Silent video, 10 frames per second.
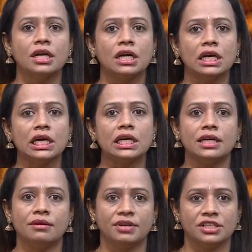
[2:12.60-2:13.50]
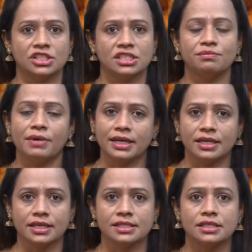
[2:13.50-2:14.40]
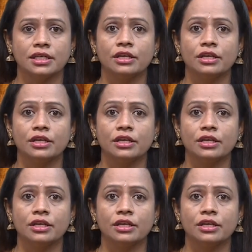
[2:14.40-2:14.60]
color images matrix,